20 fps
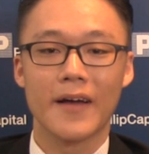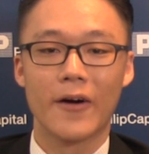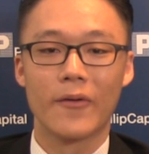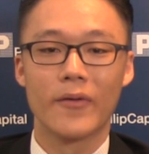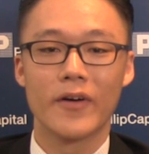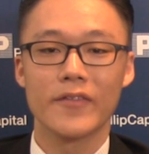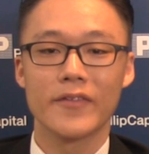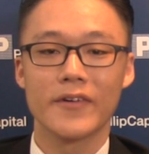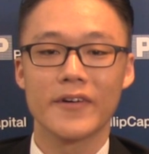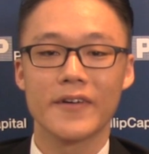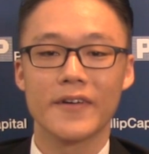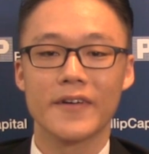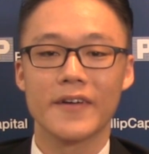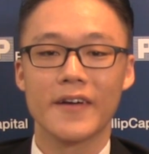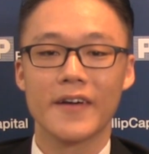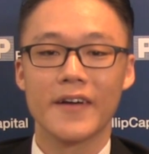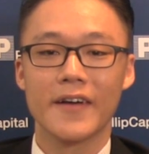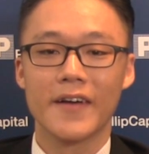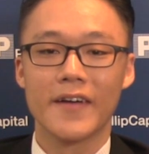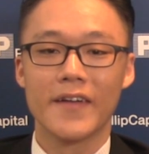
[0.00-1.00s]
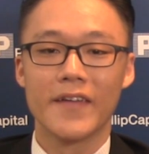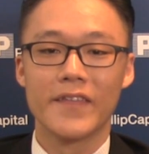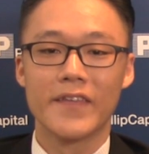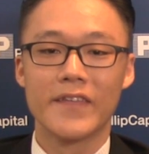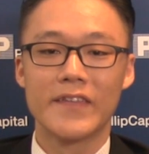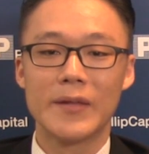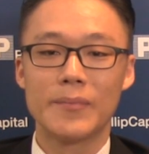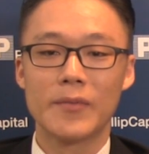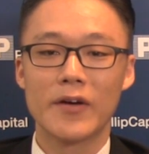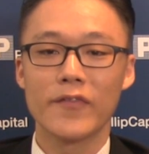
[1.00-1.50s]
However,
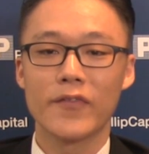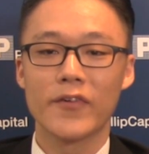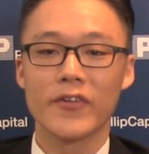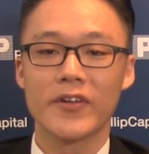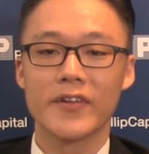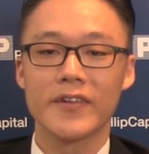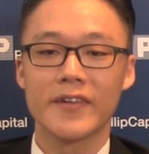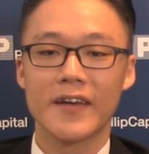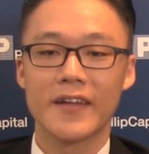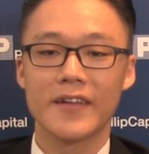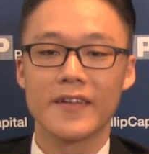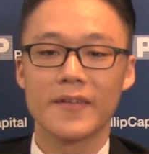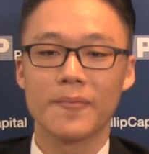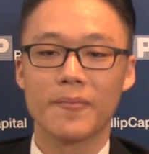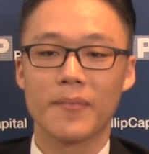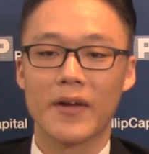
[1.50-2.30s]
the demand for the yen